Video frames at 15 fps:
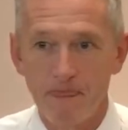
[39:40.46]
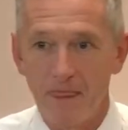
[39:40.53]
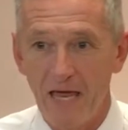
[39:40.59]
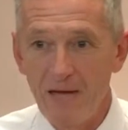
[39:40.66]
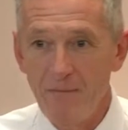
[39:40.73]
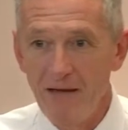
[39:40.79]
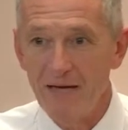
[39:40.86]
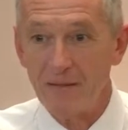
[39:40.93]

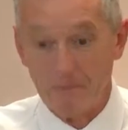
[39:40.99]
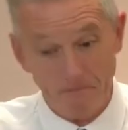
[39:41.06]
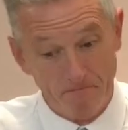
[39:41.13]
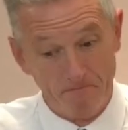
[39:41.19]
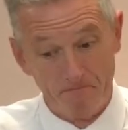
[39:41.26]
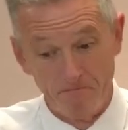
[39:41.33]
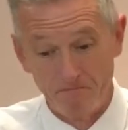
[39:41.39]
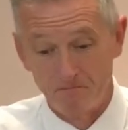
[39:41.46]
Amen.
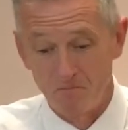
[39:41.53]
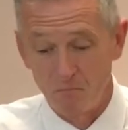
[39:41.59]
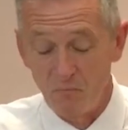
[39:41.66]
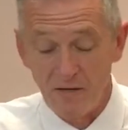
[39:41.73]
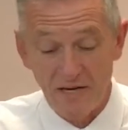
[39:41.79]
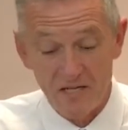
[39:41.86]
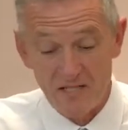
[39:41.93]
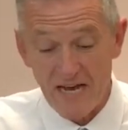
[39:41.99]

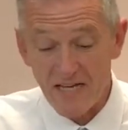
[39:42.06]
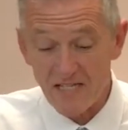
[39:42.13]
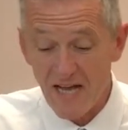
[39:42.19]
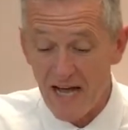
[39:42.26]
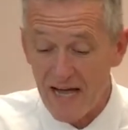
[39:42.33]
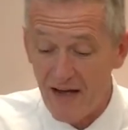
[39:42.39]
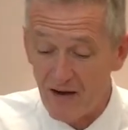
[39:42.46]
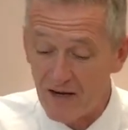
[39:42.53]
Because that's
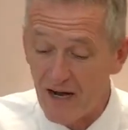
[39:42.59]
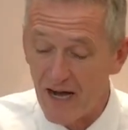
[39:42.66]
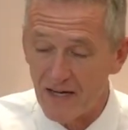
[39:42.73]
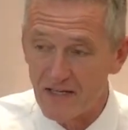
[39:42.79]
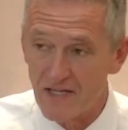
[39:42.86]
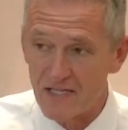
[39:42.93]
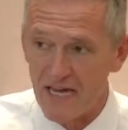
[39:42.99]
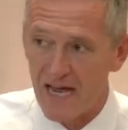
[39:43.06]
not how
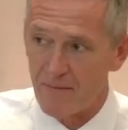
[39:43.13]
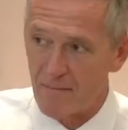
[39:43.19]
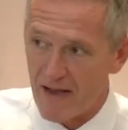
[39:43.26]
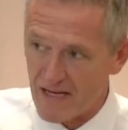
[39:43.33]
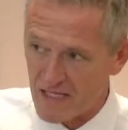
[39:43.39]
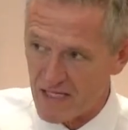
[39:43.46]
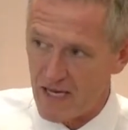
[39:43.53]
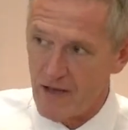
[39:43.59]
God designed my
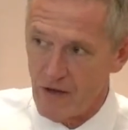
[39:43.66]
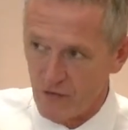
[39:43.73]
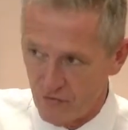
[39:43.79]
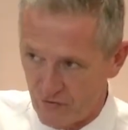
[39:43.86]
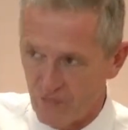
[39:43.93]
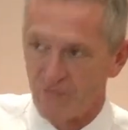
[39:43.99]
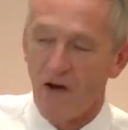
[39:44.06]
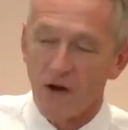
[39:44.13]
cells
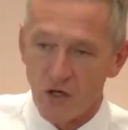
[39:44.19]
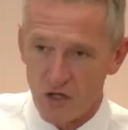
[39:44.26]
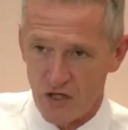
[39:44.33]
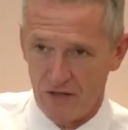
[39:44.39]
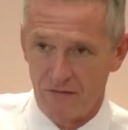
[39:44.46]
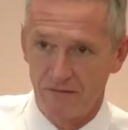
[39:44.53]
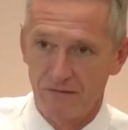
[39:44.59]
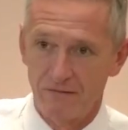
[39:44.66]
to
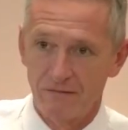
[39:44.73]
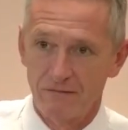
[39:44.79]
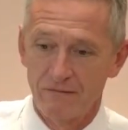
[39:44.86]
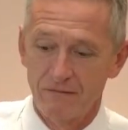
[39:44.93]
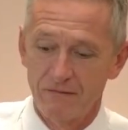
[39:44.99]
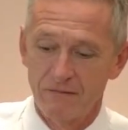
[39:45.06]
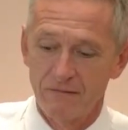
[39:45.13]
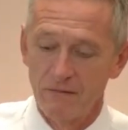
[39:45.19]
function.
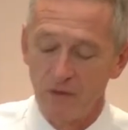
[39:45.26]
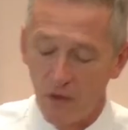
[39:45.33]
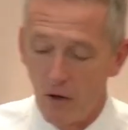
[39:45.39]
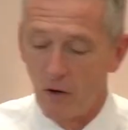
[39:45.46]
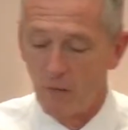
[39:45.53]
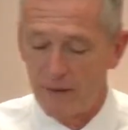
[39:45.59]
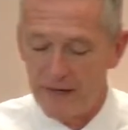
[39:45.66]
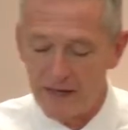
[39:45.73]

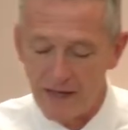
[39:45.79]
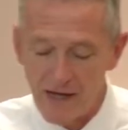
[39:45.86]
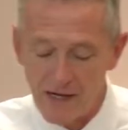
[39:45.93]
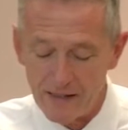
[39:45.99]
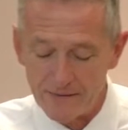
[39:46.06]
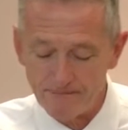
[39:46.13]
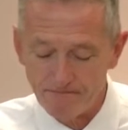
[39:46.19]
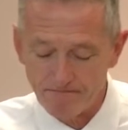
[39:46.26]
Glory to God.